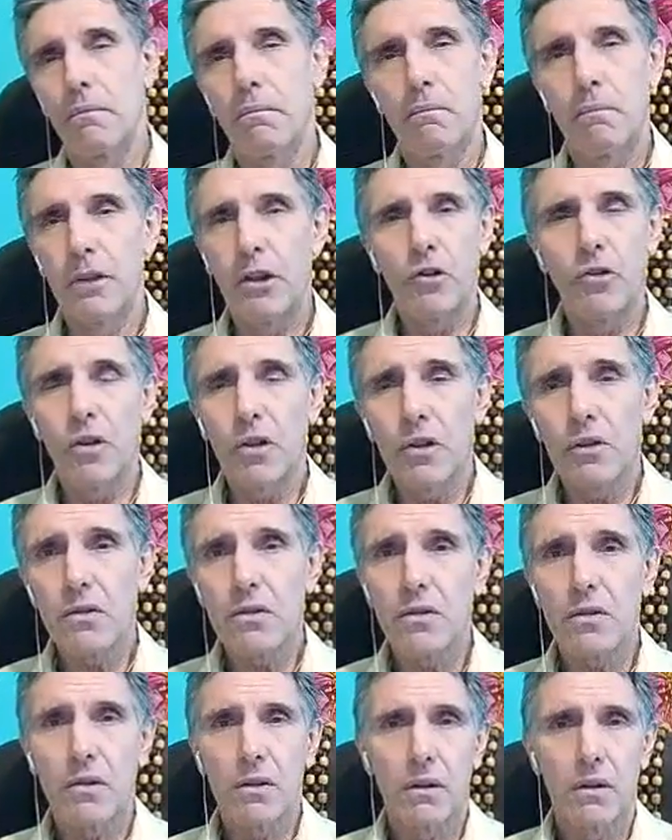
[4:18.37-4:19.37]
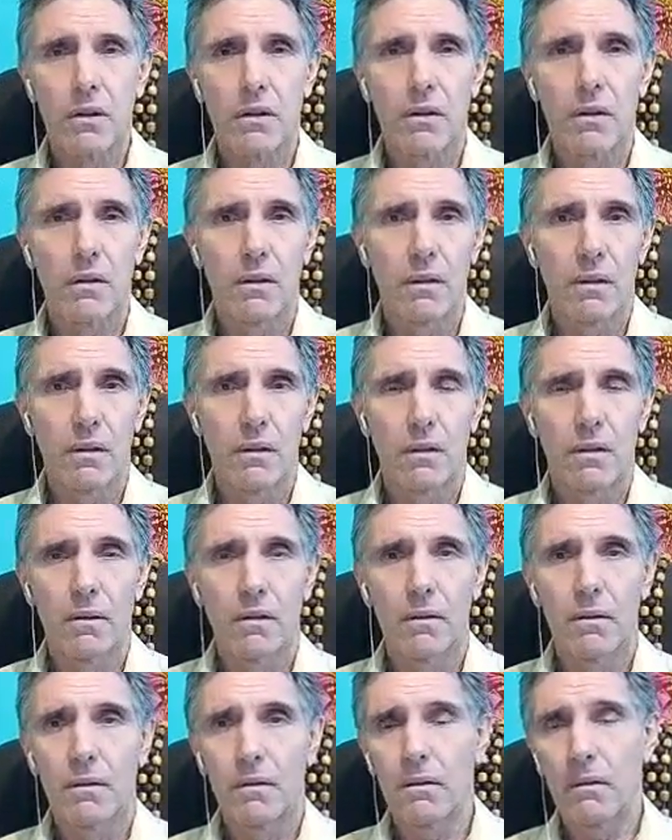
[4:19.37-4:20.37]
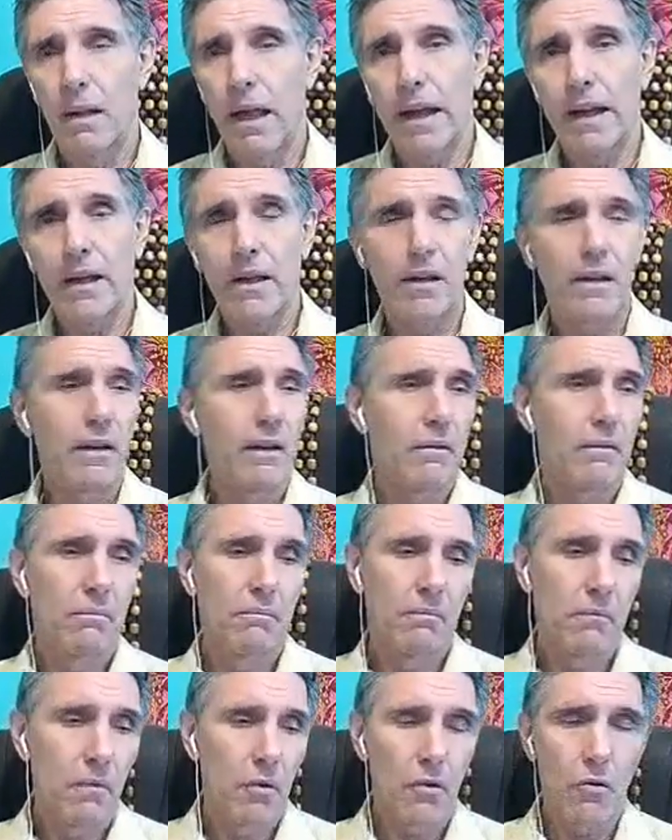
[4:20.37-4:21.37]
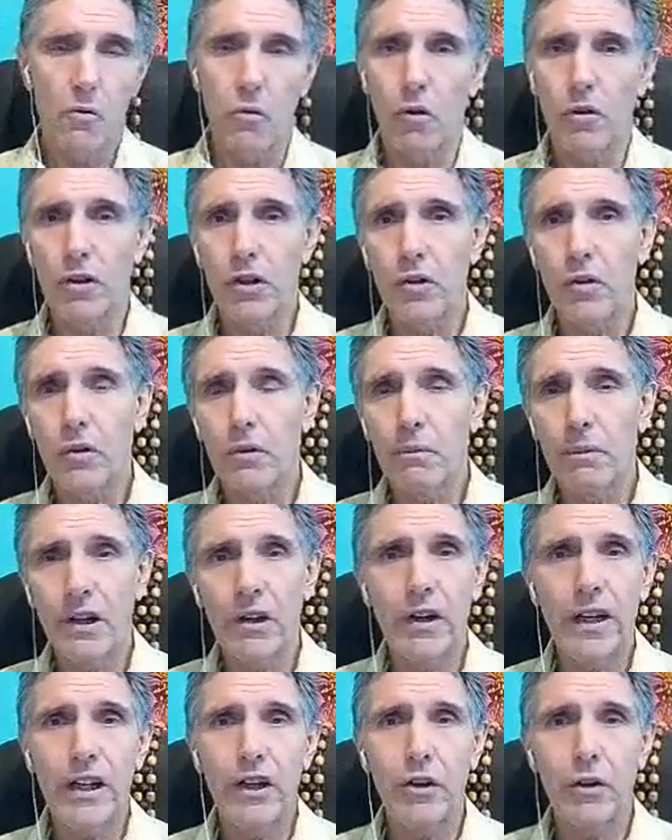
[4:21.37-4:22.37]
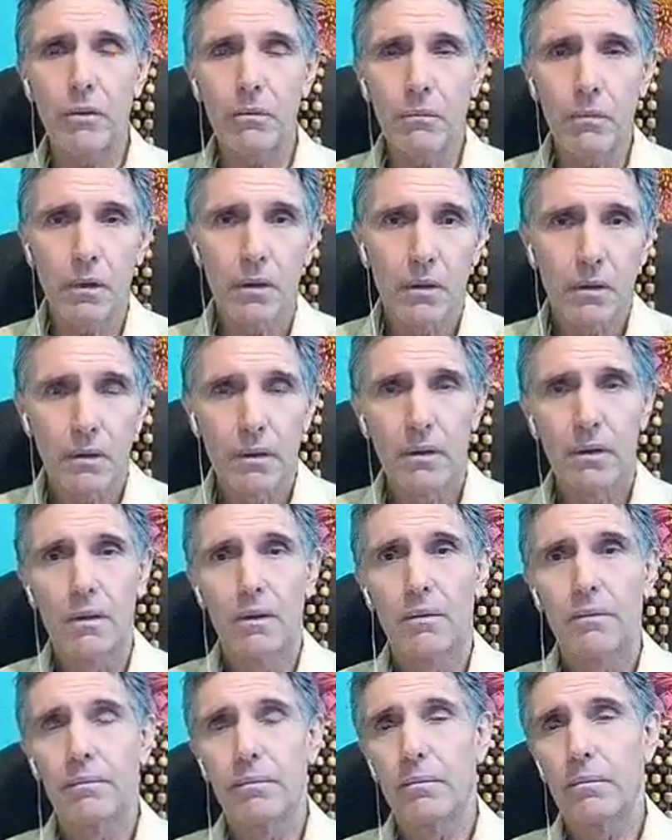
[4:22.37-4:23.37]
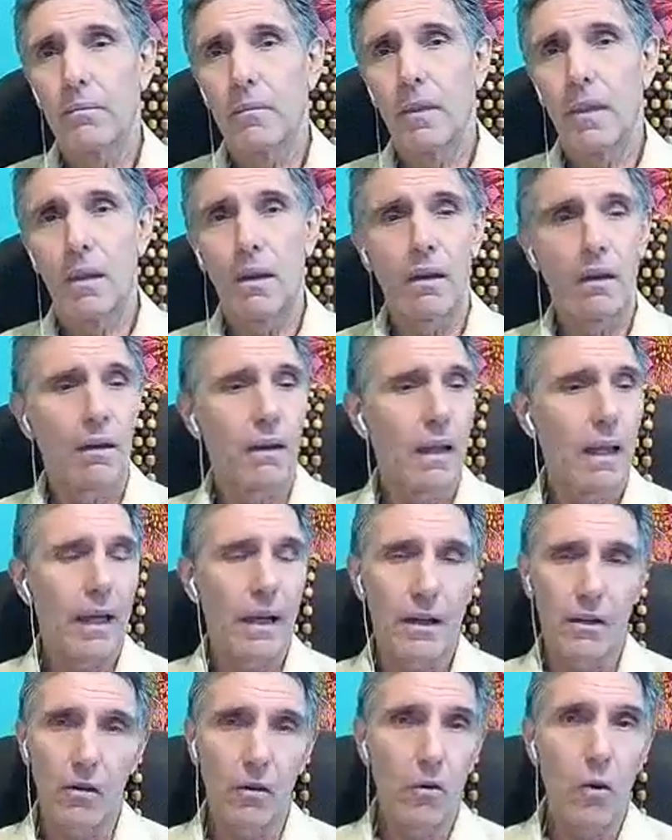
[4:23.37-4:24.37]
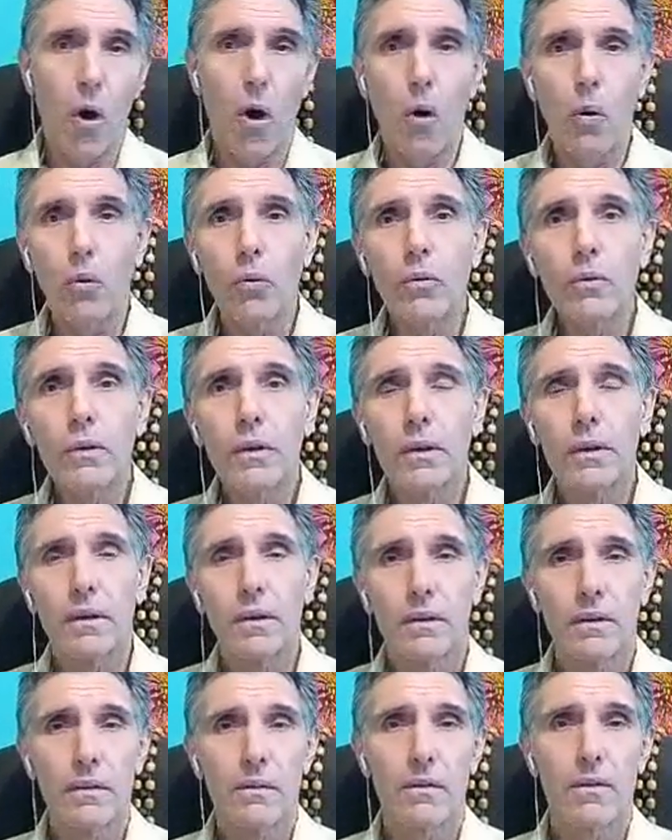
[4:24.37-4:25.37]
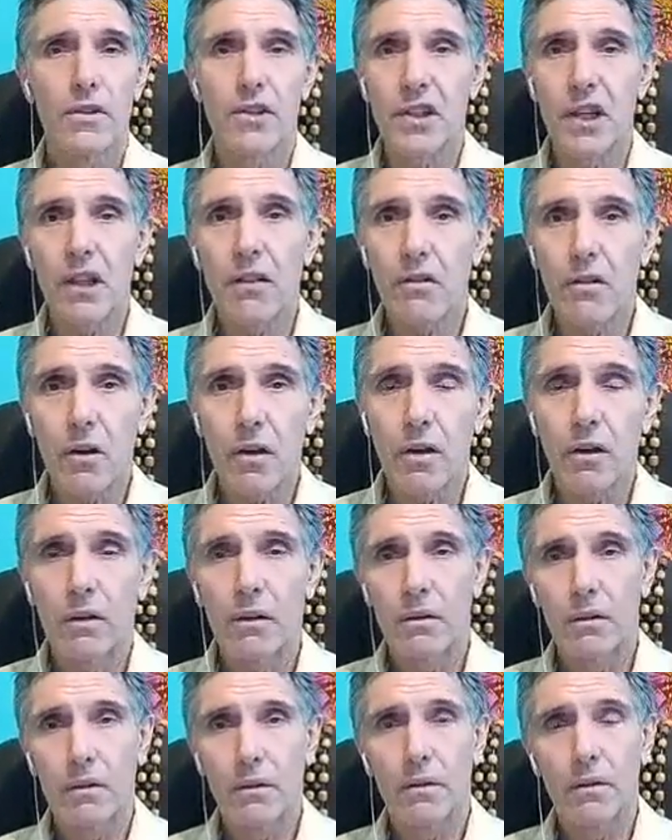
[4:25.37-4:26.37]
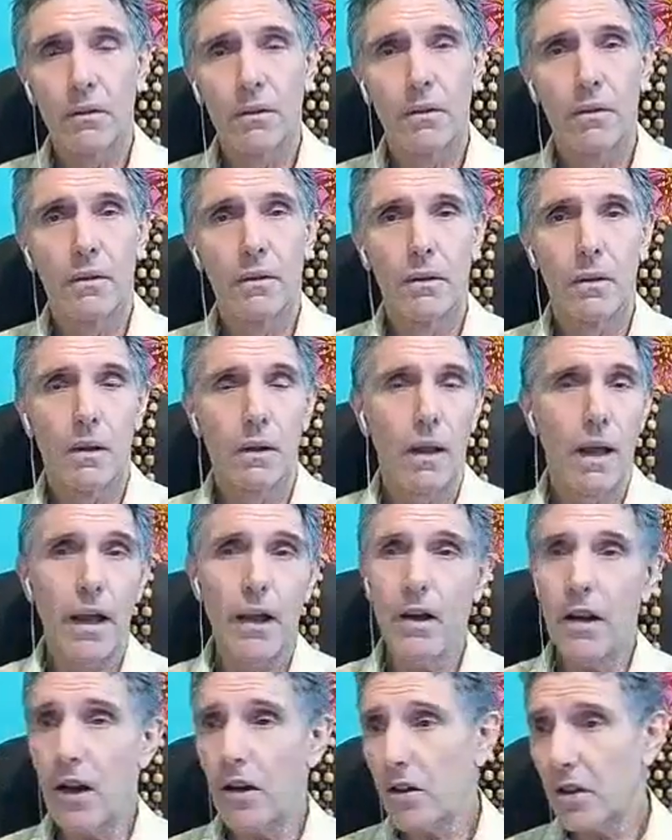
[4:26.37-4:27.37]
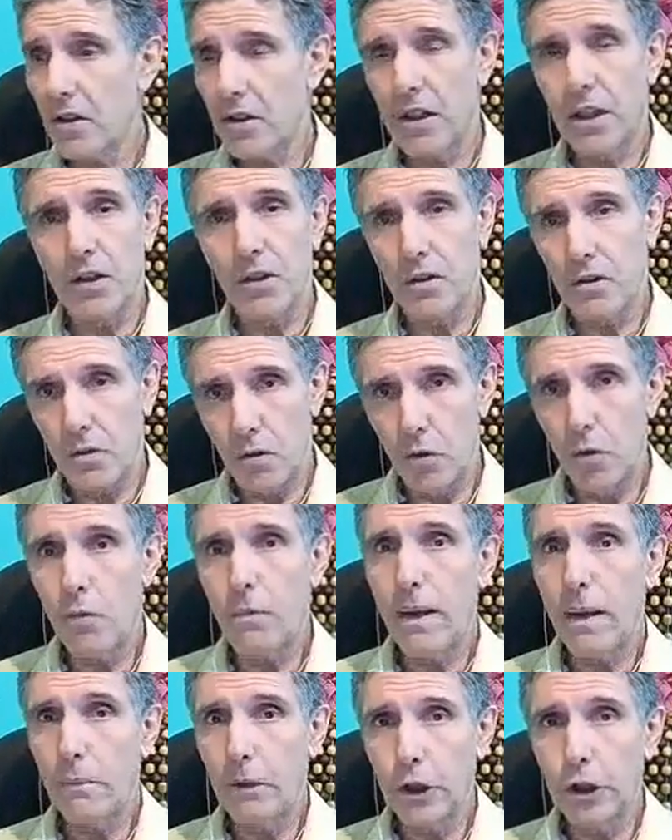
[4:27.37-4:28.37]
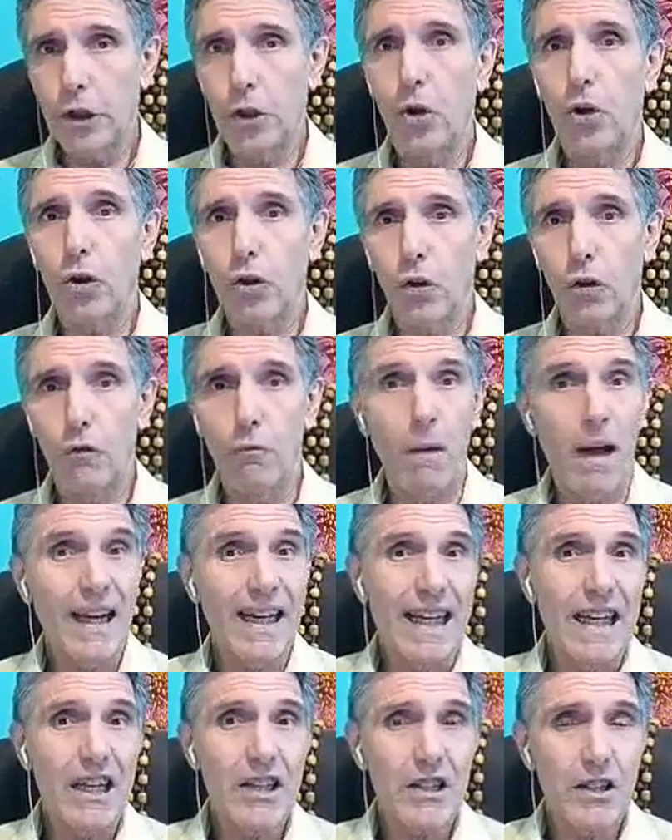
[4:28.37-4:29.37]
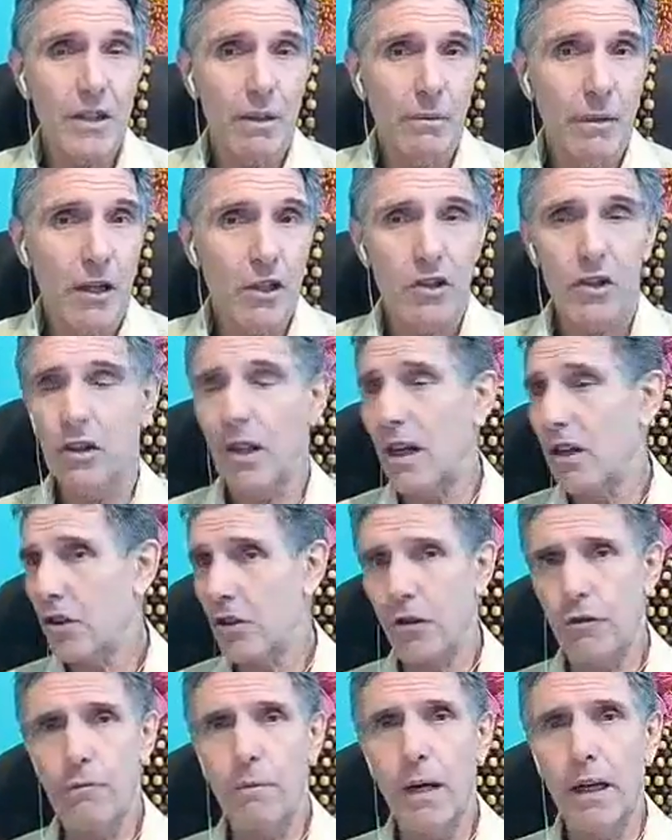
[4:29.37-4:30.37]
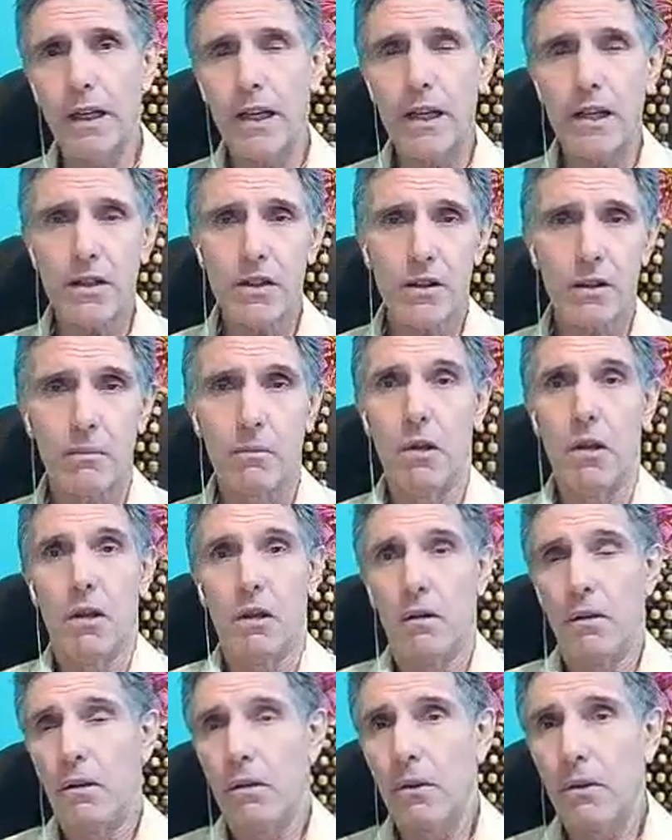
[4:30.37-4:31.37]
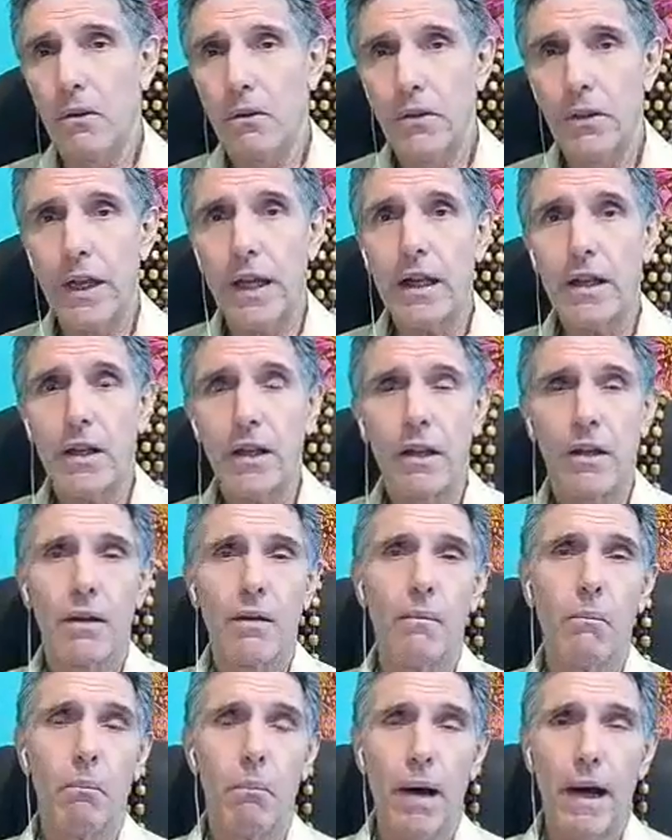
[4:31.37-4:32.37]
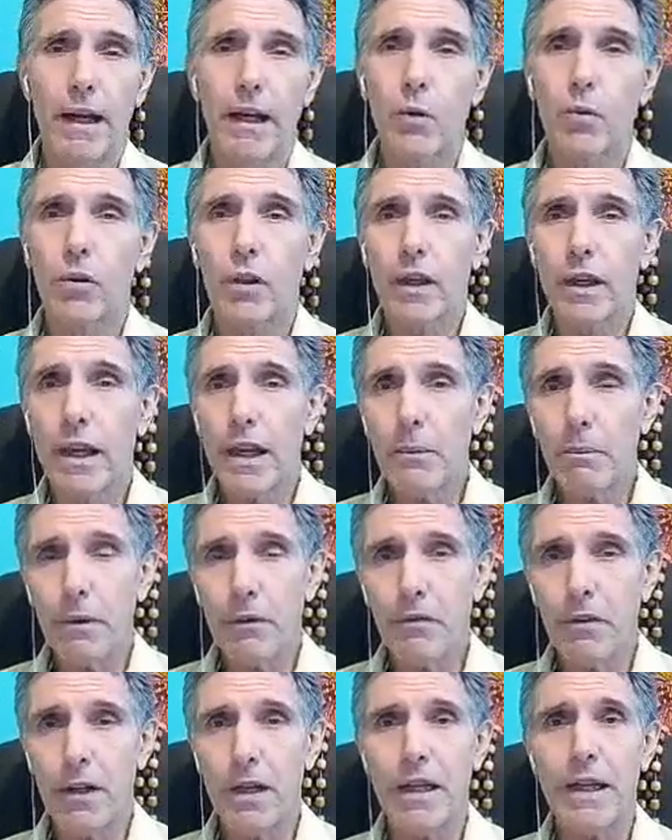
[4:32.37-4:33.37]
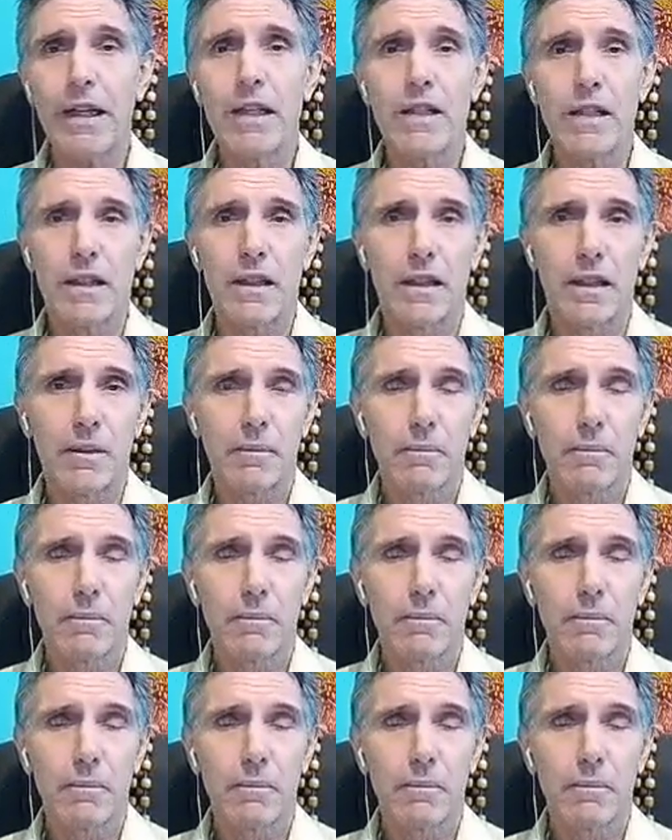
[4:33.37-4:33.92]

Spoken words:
minerals like rhodium, iridium, like gold, silver, and others that you may be short of. Magnesium has tons of magnesium. That body will keep if it needs it.